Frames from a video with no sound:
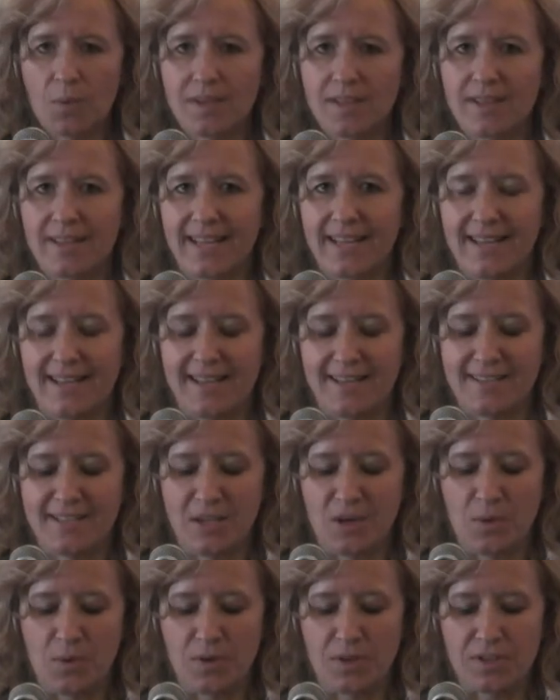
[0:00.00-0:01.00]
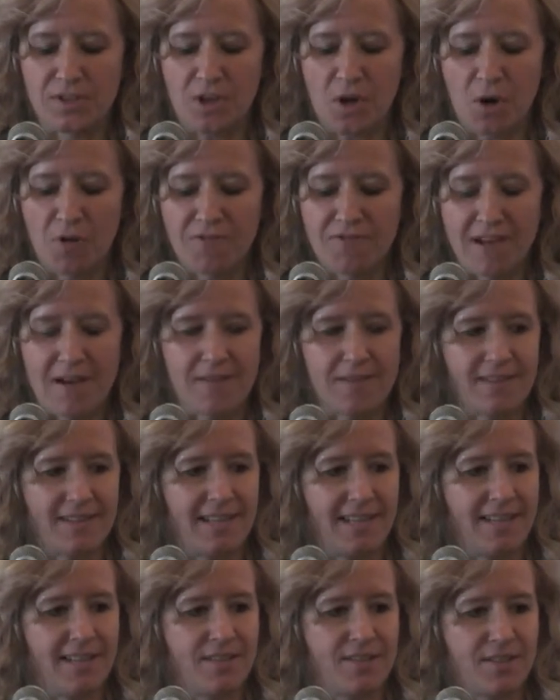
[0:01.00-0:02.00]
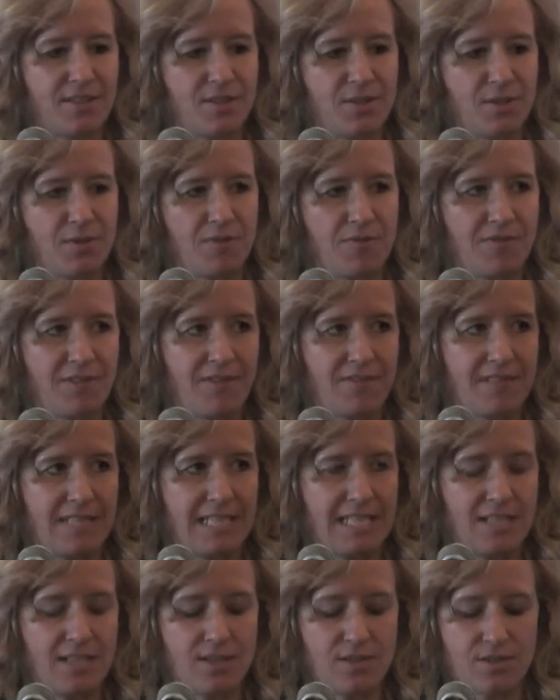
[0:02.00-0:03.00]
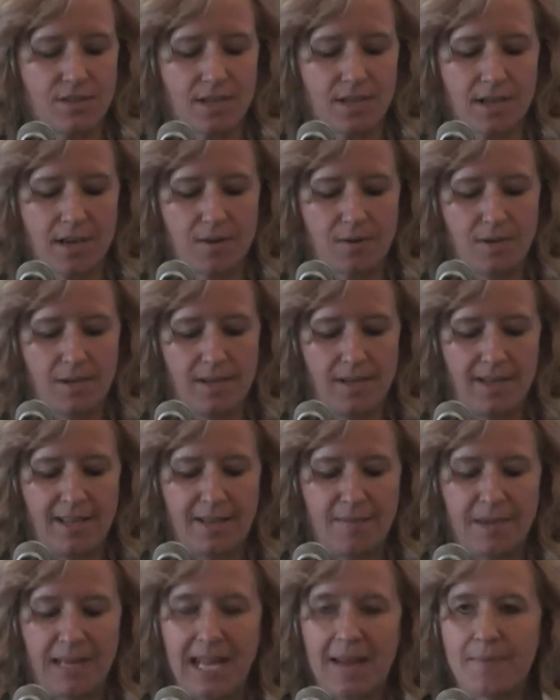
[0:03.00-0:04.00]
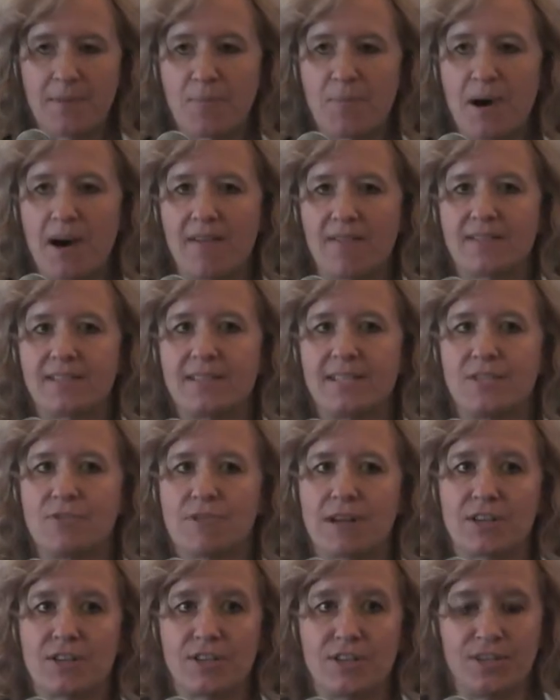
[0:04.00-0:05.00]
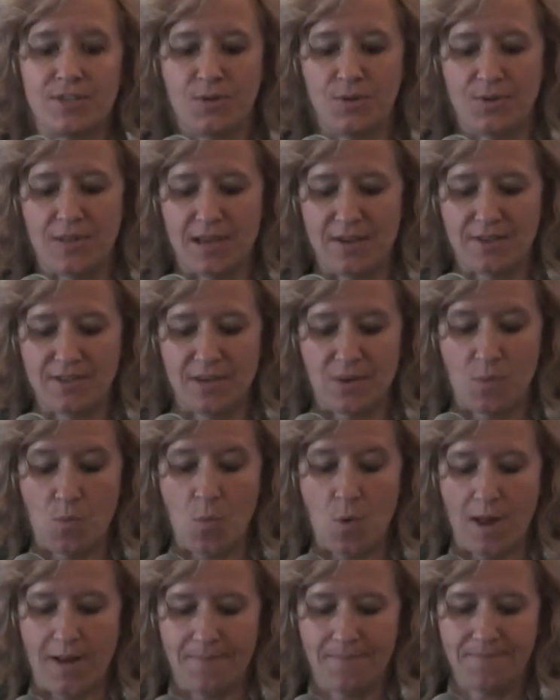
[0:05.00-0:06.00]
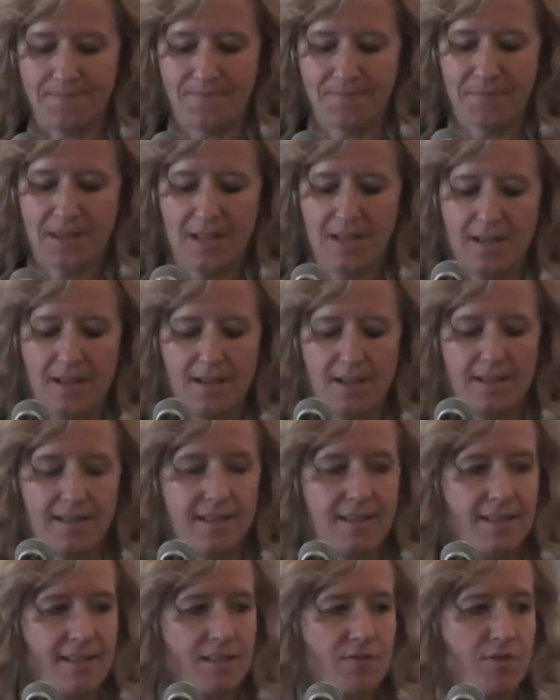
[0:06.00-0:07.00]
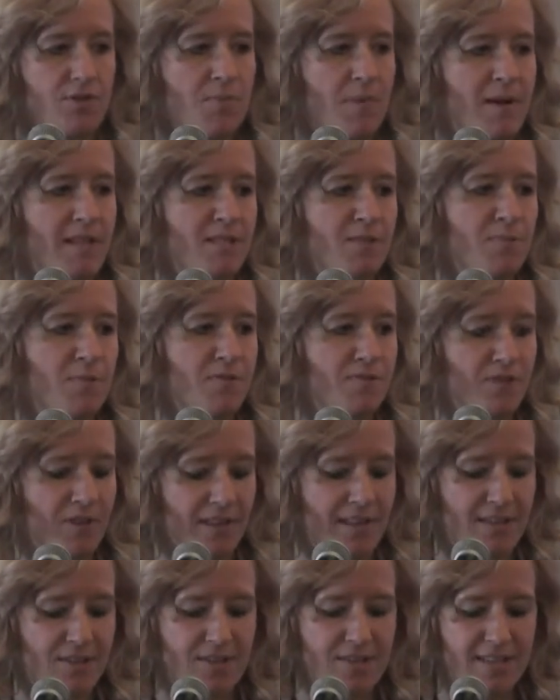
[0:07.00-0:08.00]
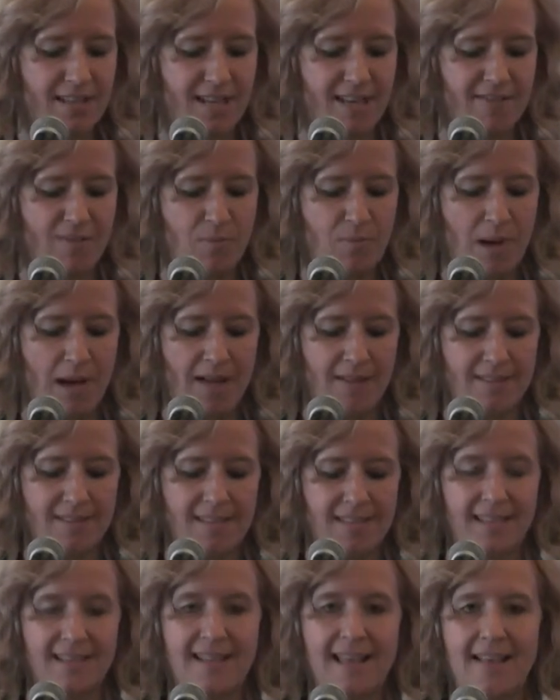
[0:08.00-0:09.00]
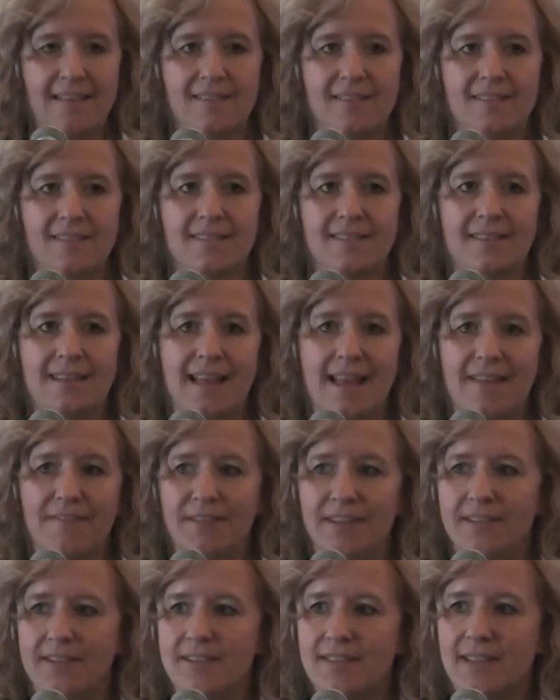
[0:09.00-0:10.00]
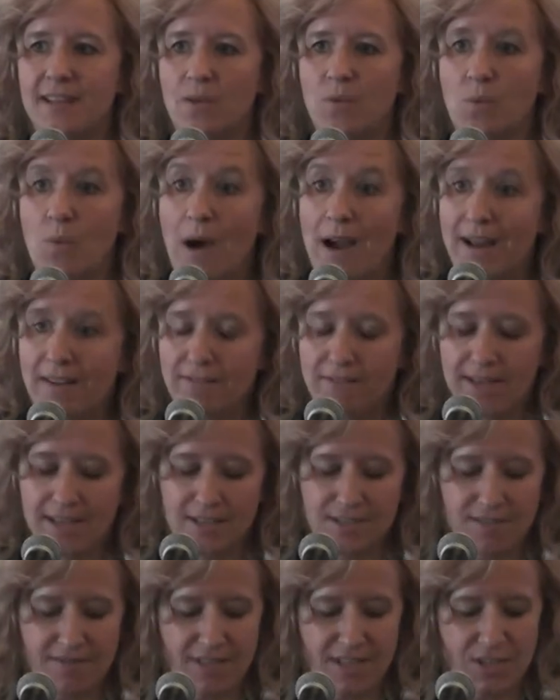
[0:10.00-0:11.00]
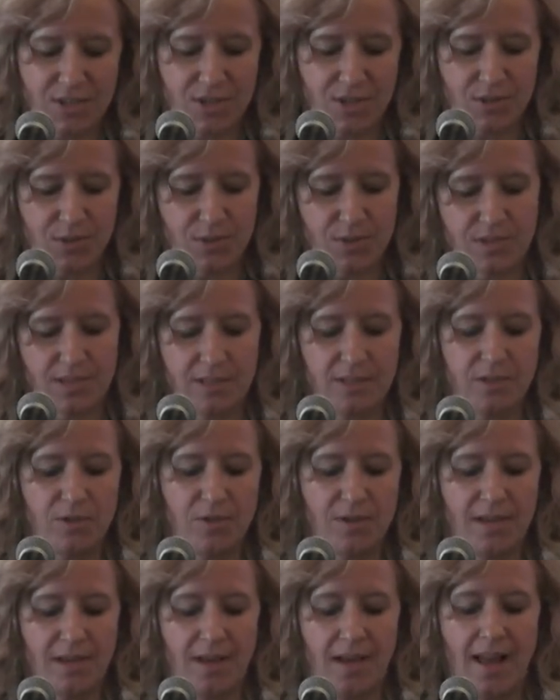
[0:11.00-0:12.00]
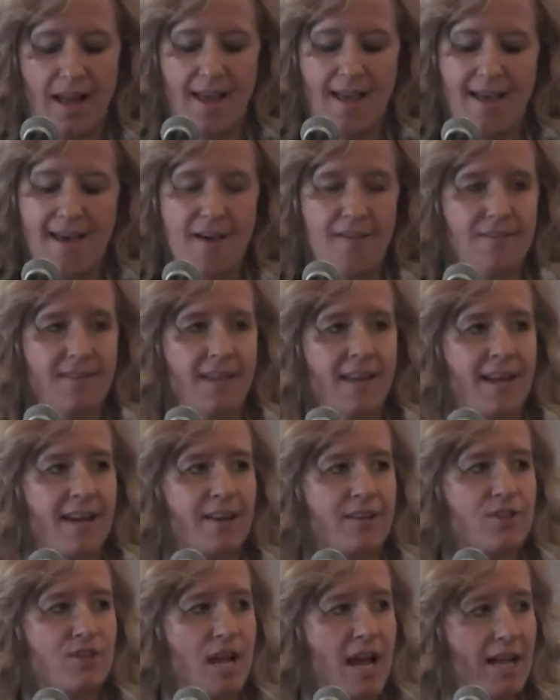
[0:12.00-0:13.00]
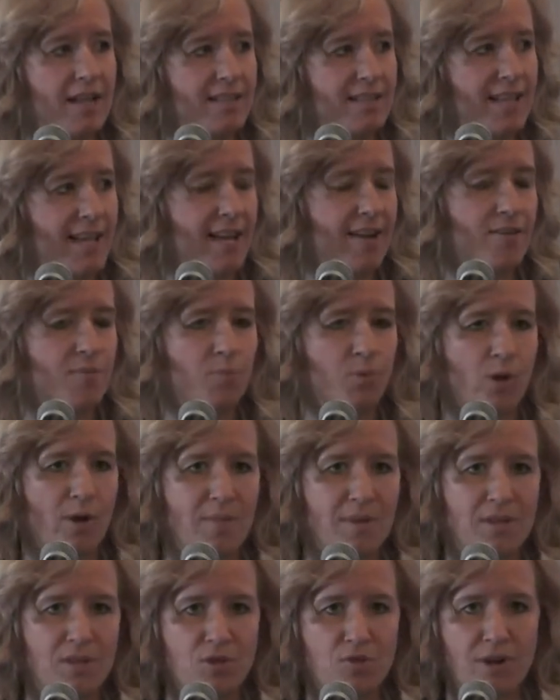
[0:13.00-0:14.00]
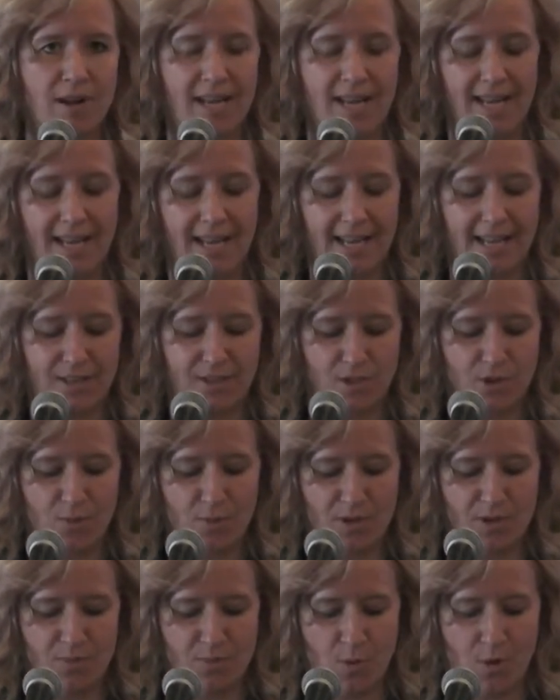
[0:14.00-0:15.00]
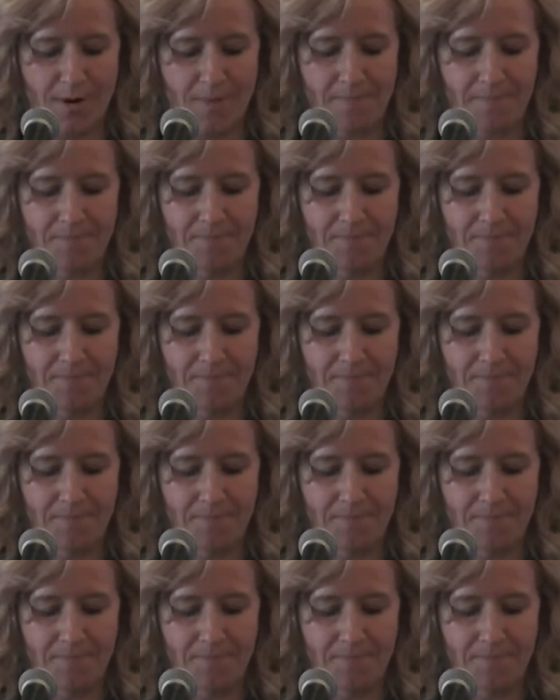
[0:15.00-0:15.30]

with the late Nancy Gewirtz co-founded the Institute 15 years ago and became the policy director in 2001. Linda is responsible for legislative and policy analysis and advocacy on a wide range of issues, including healthcare, childcare, employment and training, and so much more.